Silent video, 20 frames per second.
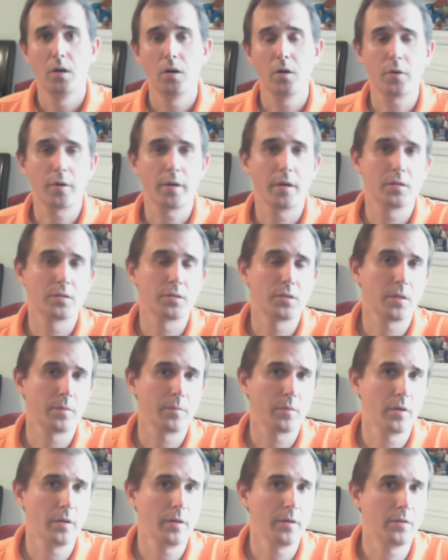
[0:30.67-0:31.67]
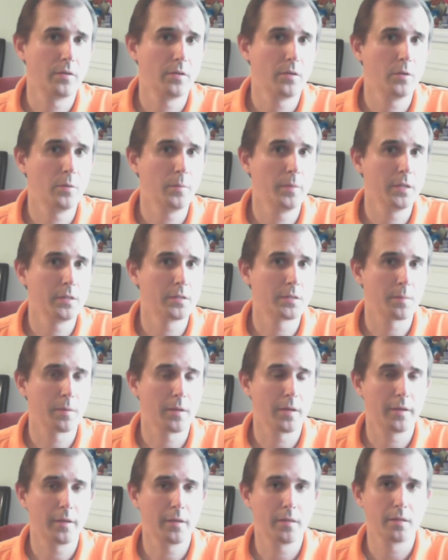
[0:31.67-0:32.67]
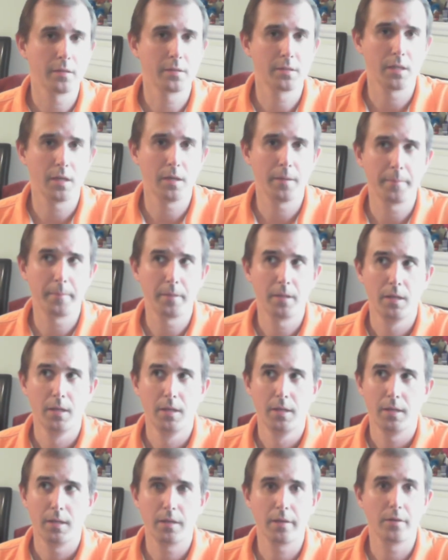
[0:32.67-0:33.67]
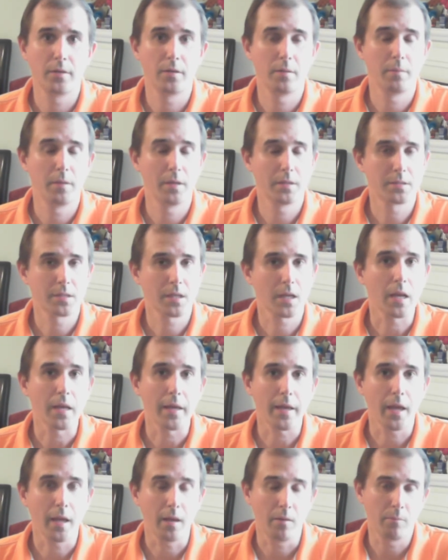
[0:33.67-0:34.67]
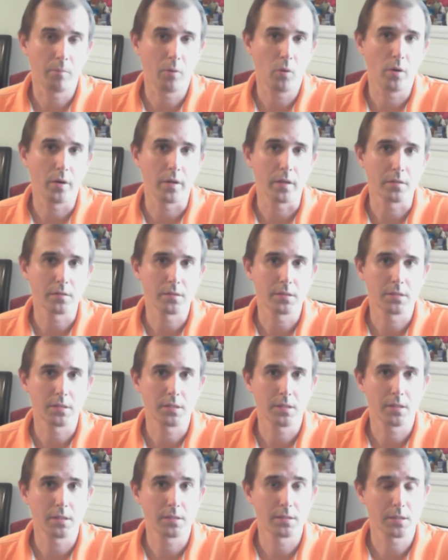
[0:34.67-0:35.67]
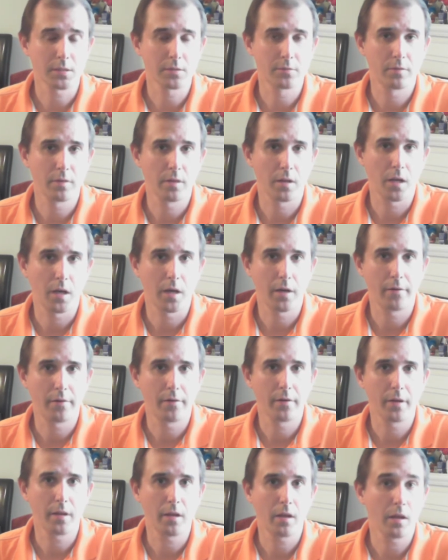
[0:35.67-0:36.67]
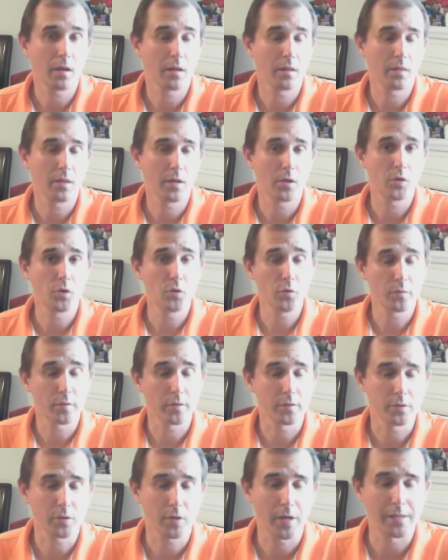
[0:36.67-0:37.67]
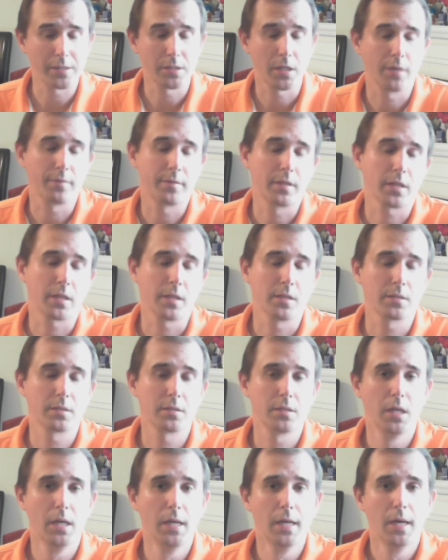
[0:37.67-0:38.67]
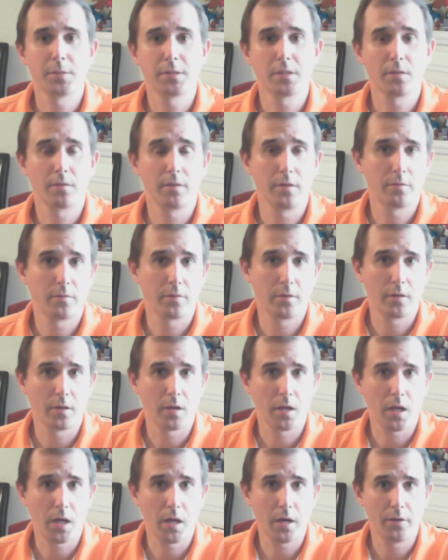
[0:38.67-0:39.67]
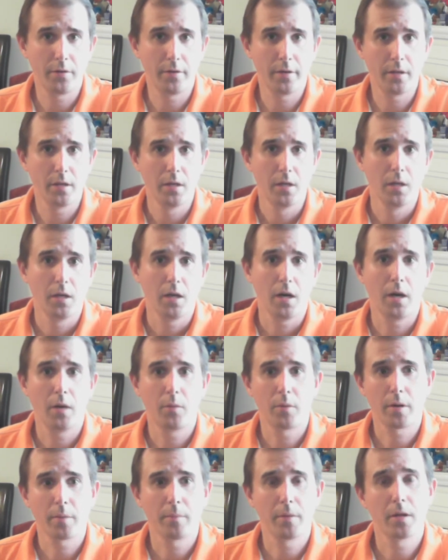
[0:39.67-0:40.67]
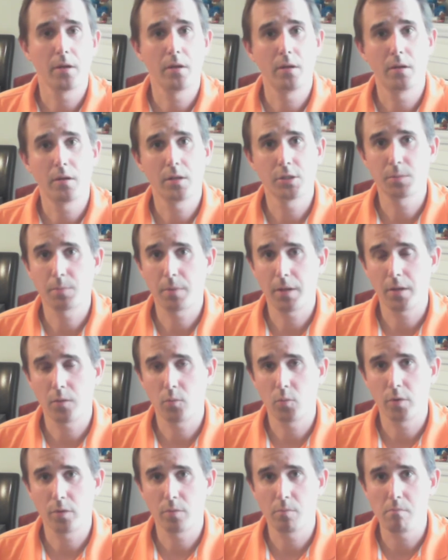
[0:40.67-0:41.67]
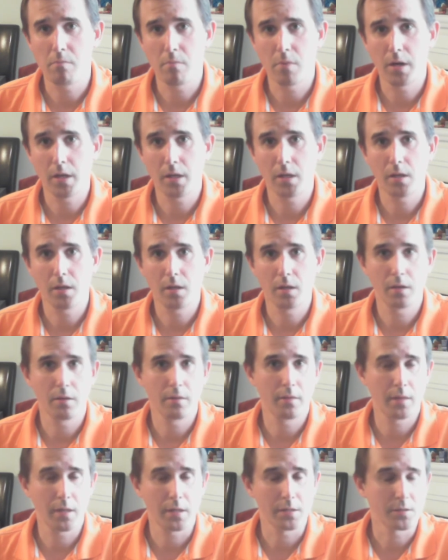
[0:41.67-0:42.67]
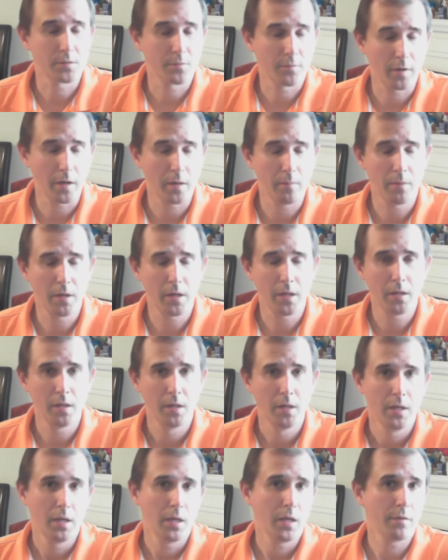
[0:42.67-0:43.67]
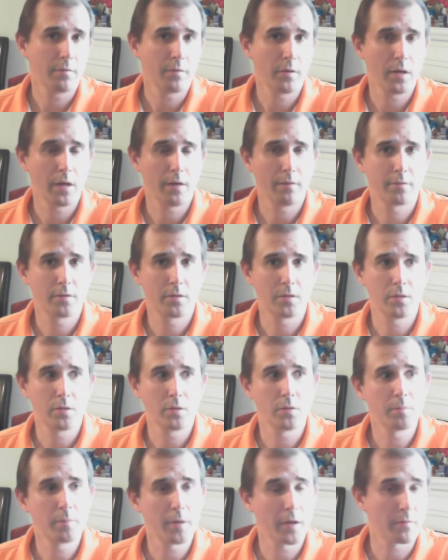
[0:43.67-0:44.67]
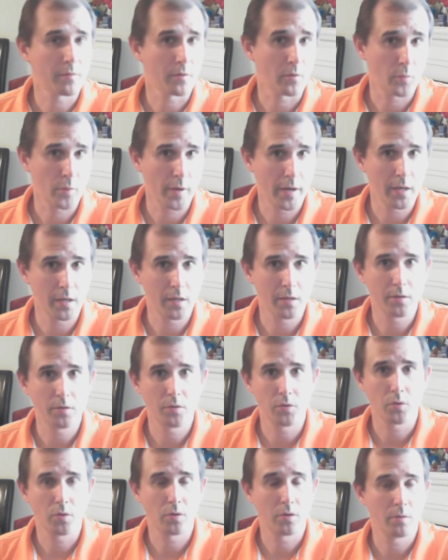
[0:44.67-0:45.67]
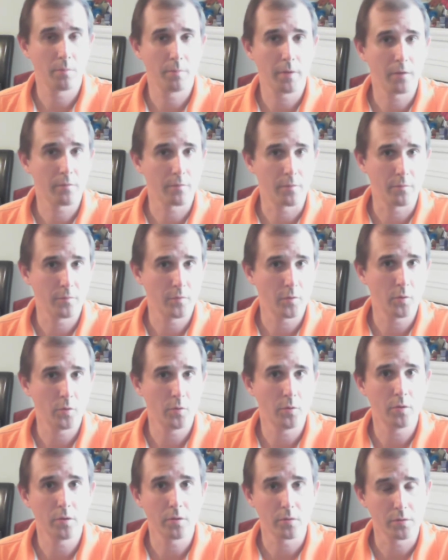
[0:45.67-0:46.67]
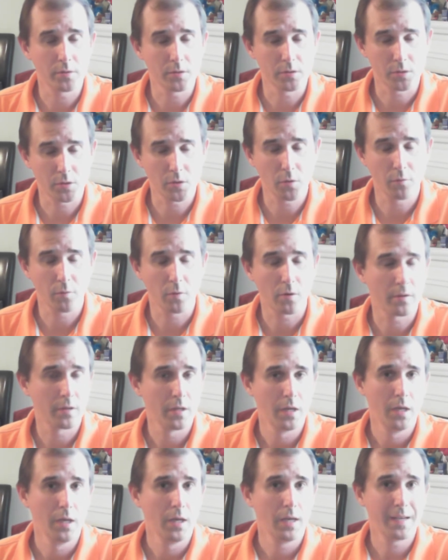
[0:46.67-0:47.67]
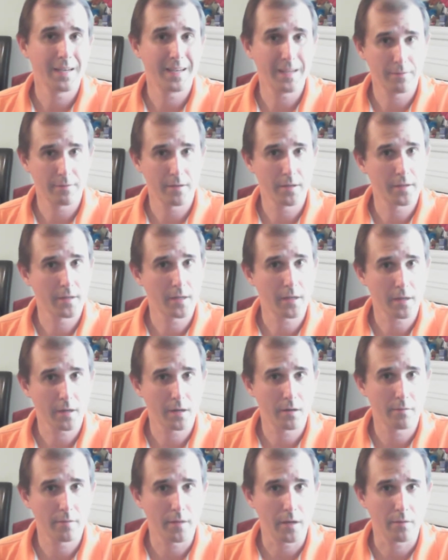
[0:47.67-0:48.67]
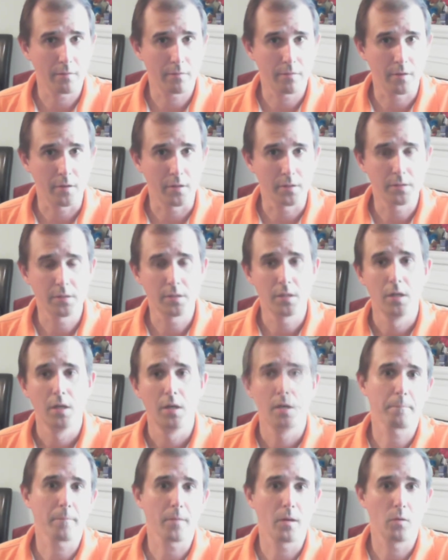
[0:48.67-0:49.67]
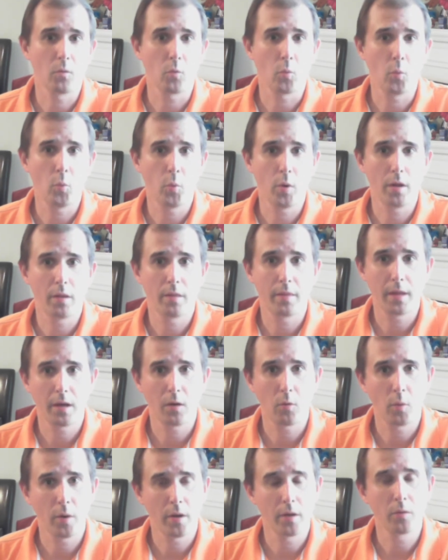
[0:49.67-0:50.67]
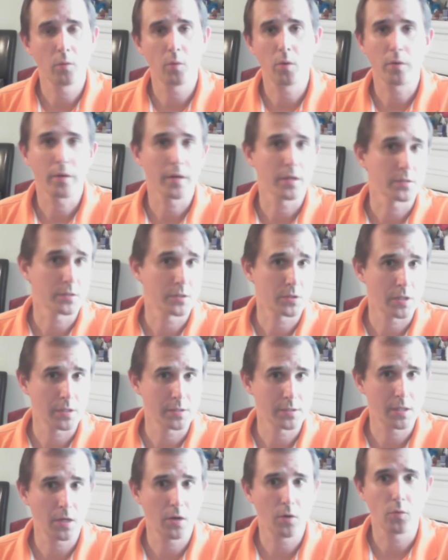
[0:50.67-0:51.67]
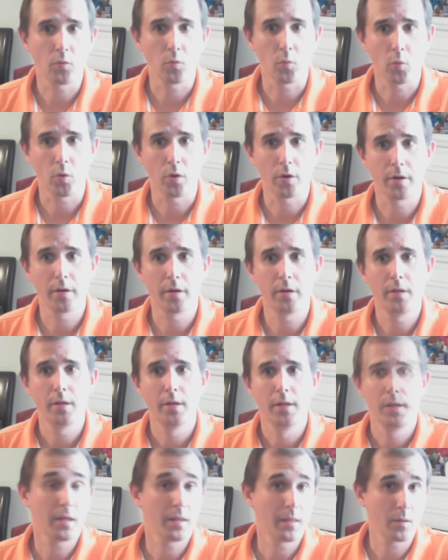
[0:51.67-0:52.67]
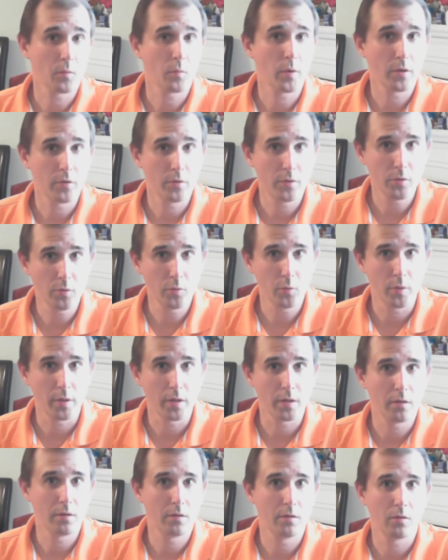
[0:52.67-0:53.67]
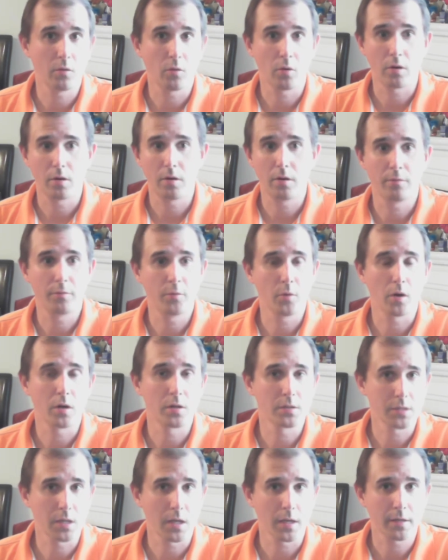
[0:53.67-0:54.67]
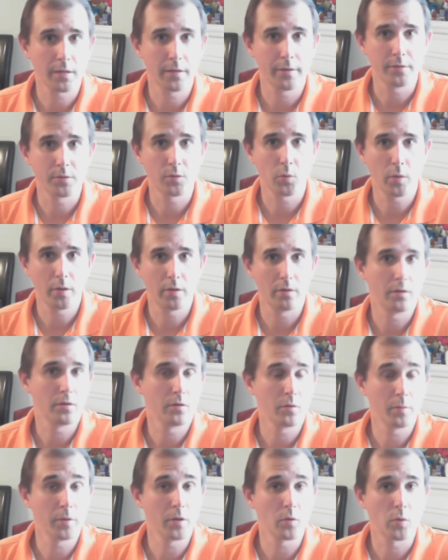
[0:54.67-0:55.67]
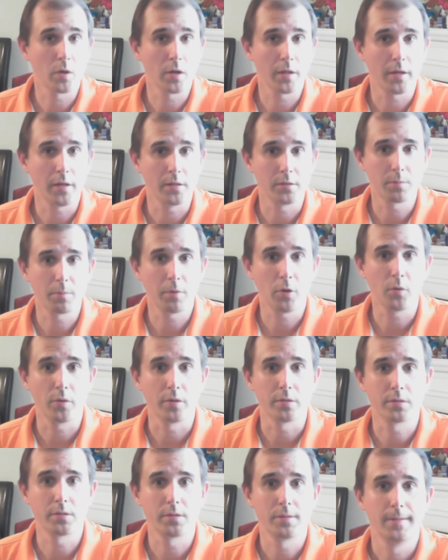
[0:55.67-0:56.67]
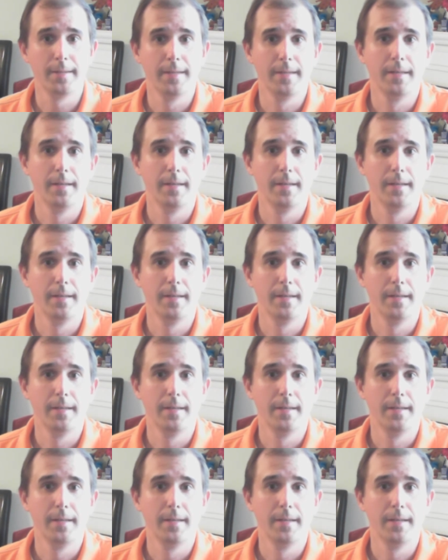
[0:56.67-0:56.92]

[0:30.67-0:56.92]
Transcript: Okay, so I'm going to be splitting this up into basically 8 points, 6 for the lottery and then 2 for the scratch-off tickets. Specifically for the lottery, I recommend just playing with money that's fun money. If you have to pay for rent or pay for food and so forth, definitely take care of that first. That way you won't get stressed out and worried, and then when you do win, or if you are selected as winner, it'll be a really nice bonus.